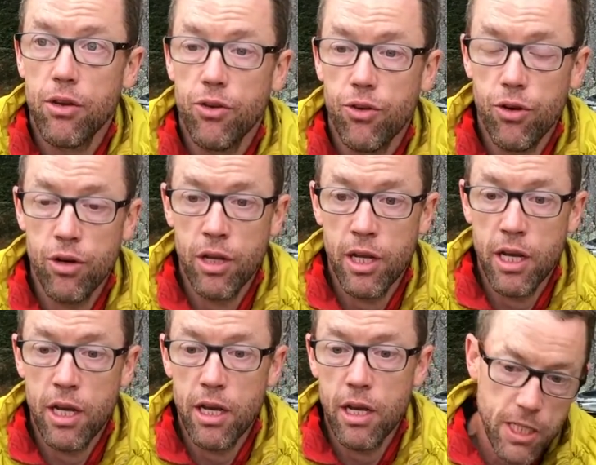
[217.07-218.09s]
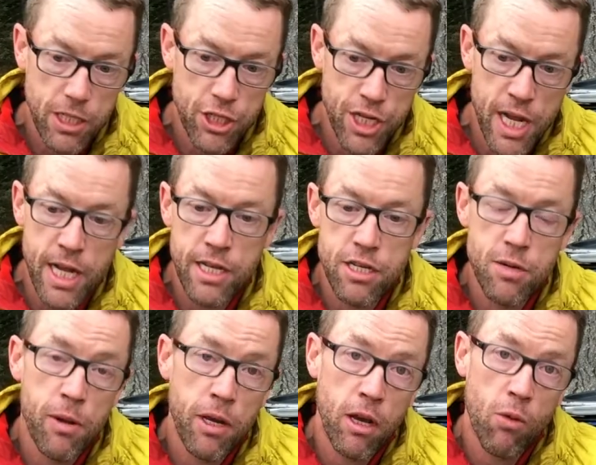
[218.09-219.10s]
certainly changed
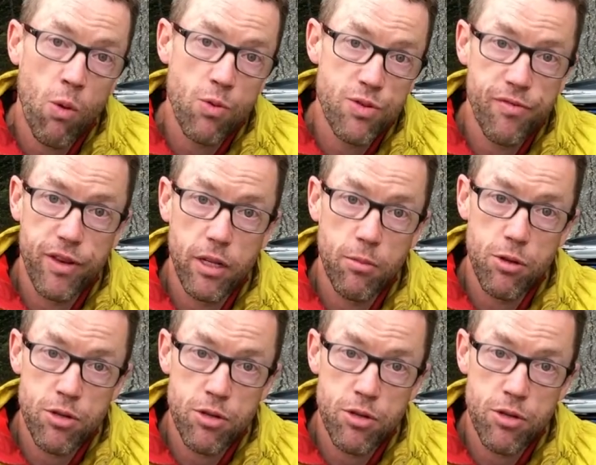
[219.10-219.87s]
depending on what was available.